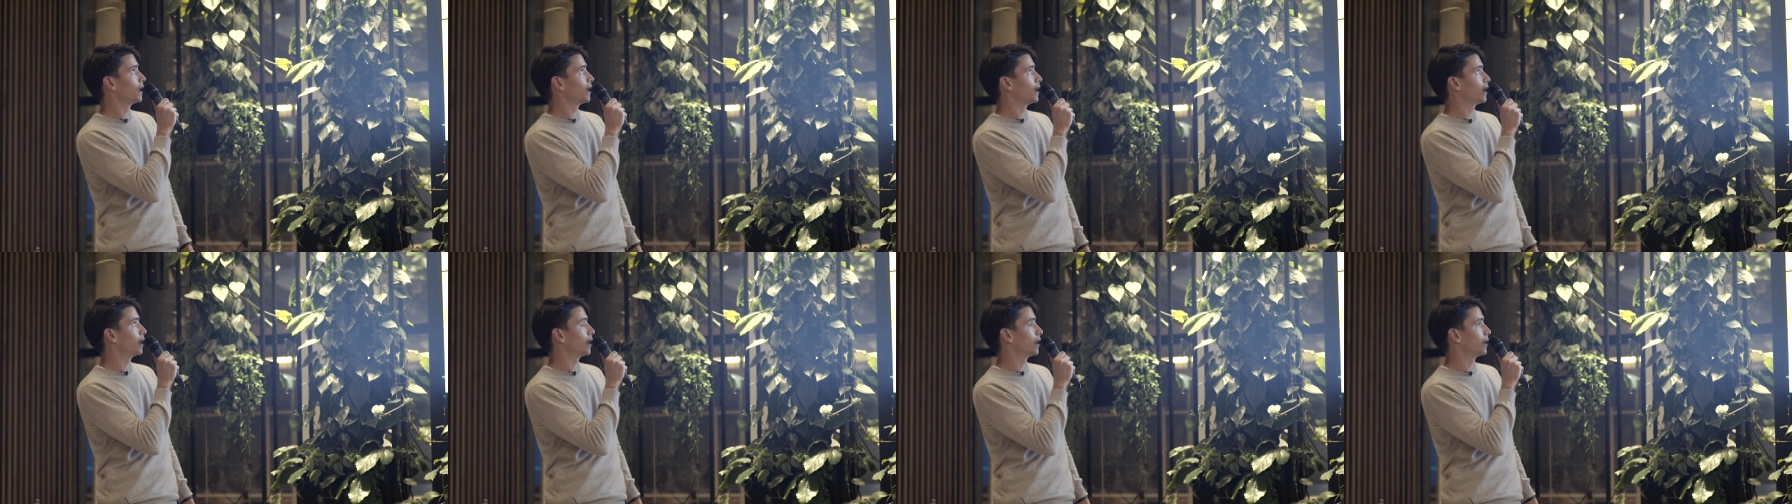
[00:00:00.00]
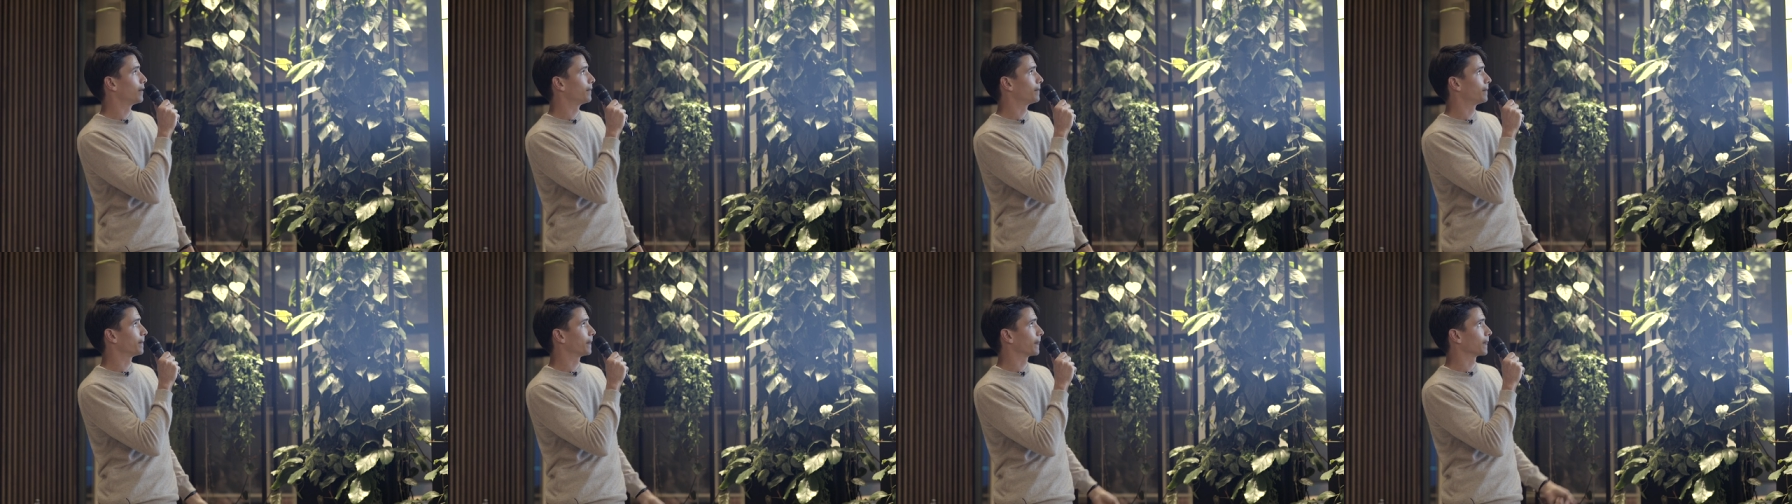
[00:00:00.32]

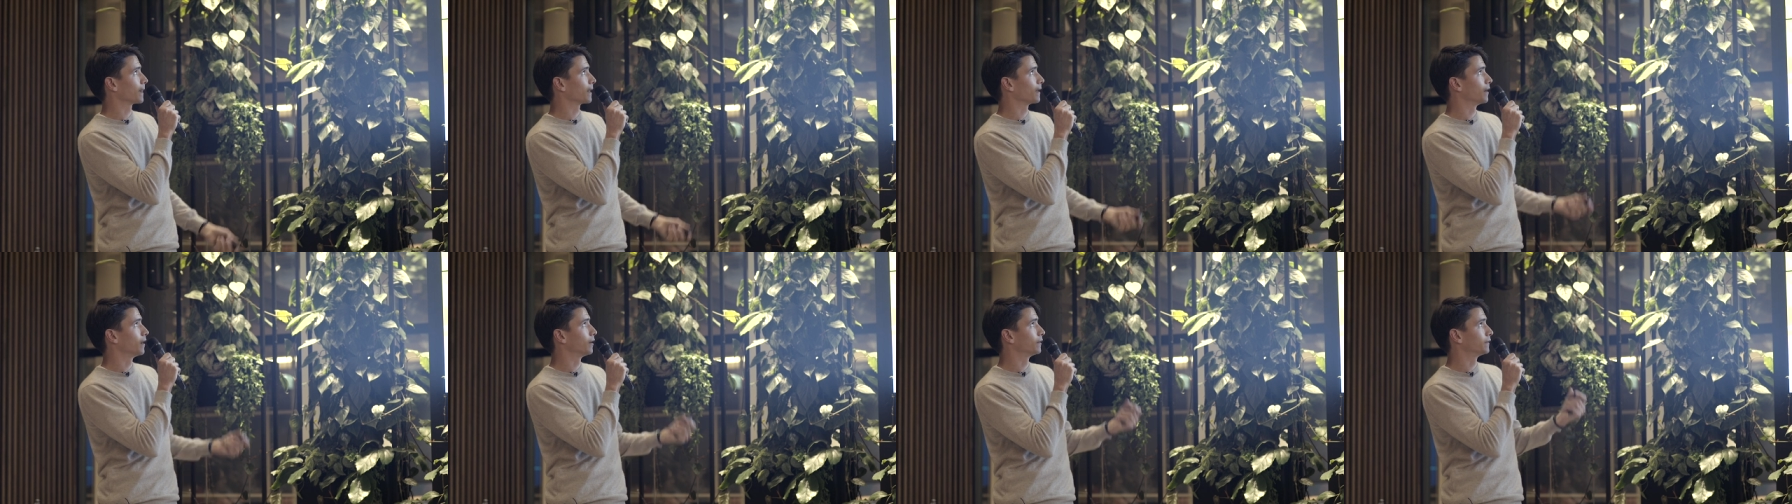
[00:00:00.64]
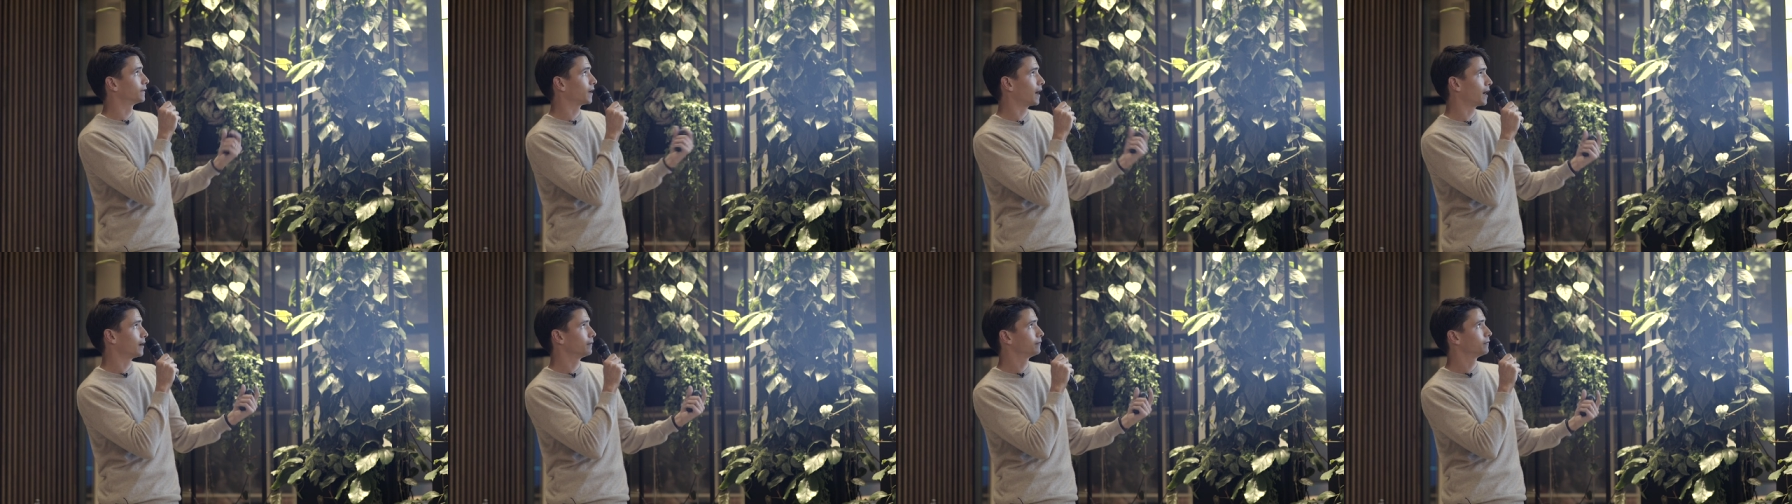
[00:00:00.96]
um, uh,
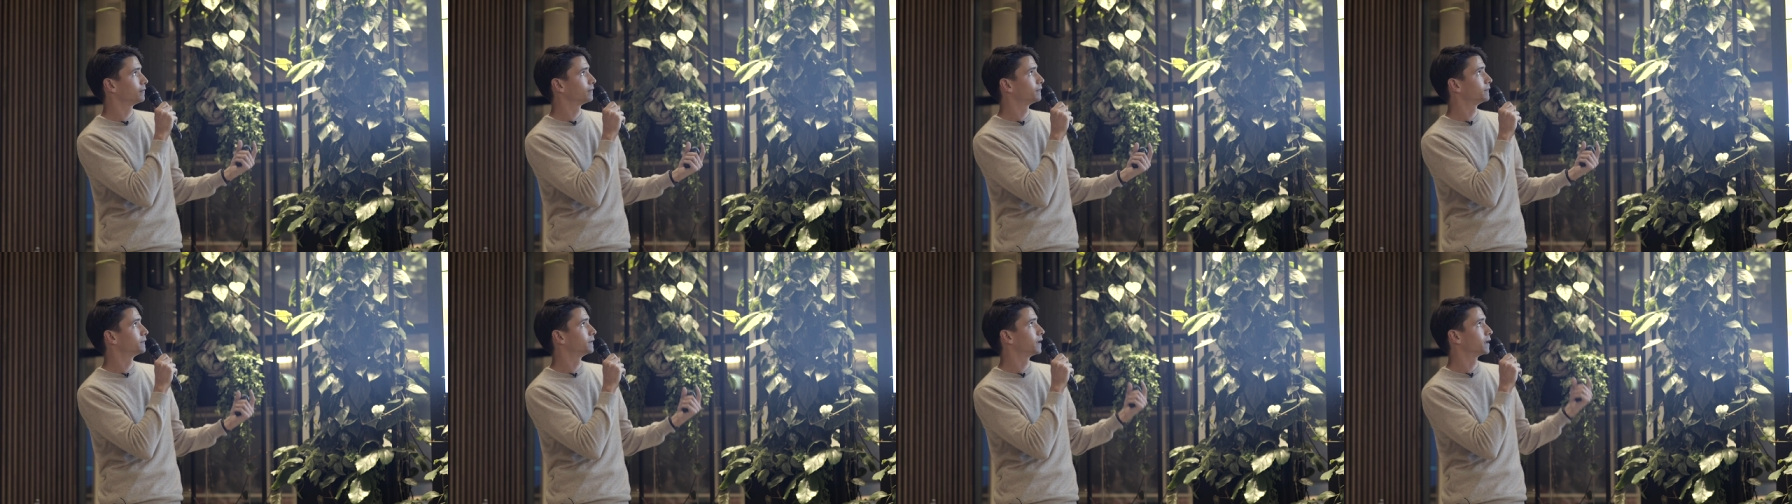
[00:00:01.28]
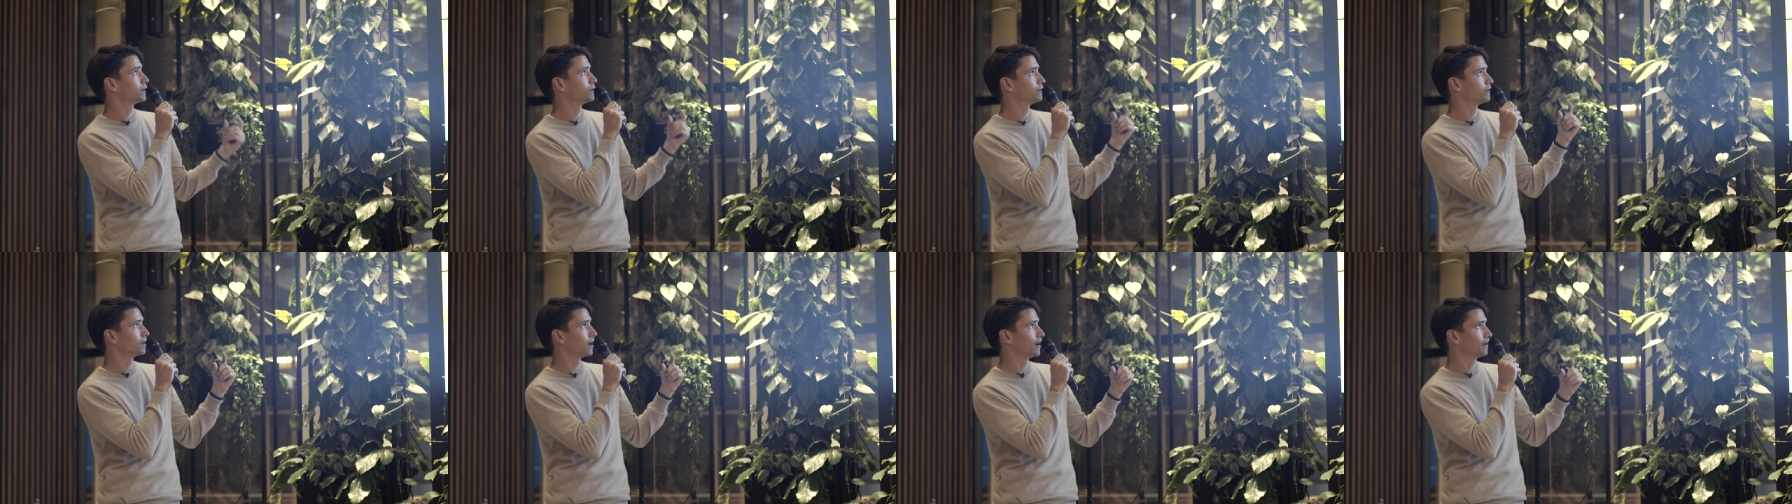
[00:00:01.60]
time
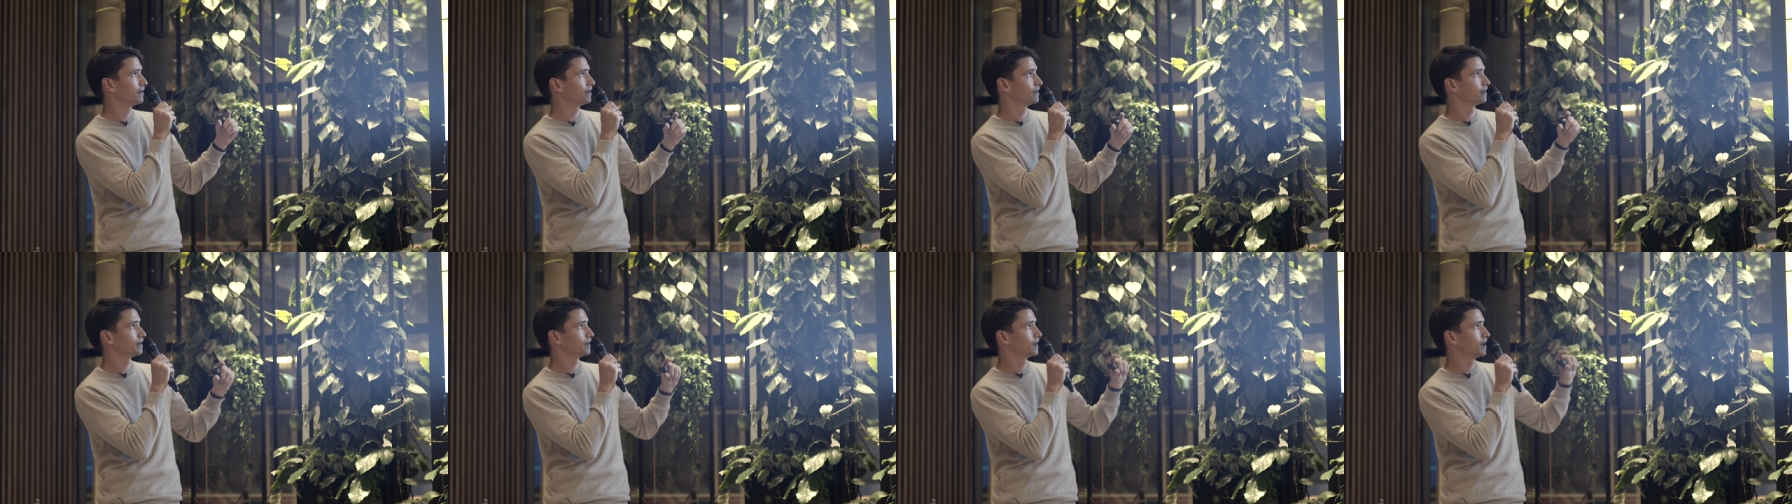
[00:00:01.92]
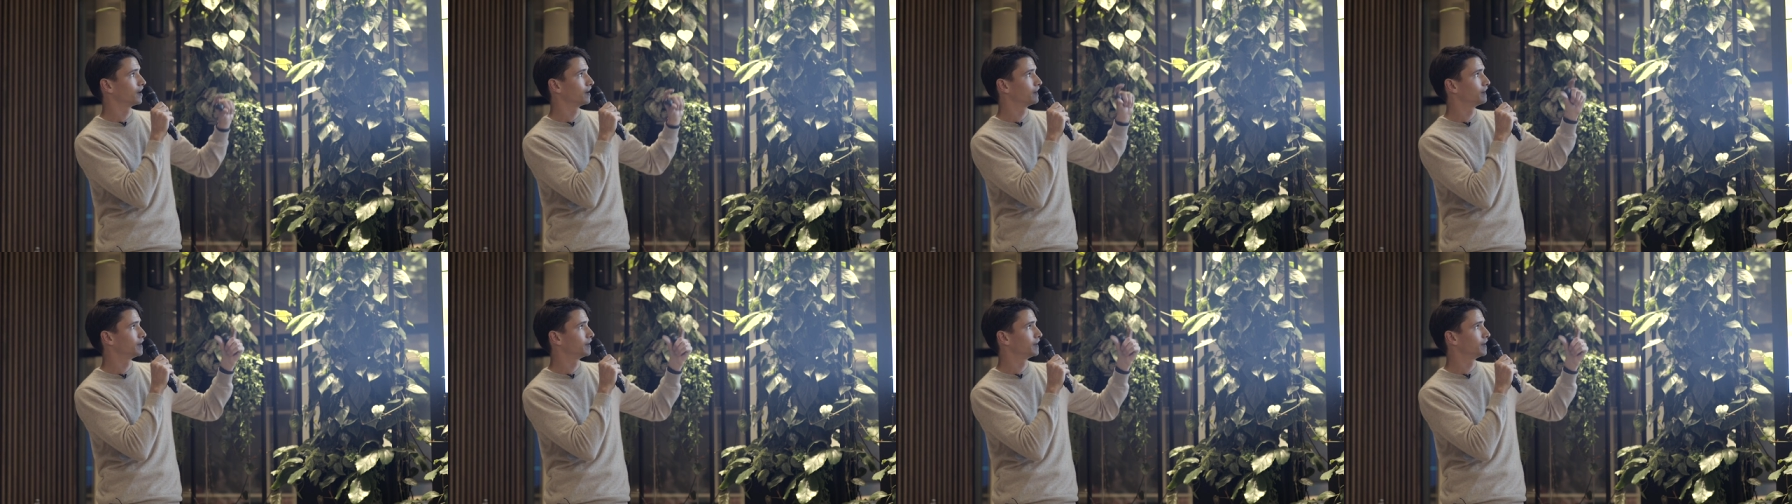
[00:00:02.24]
that you have uh,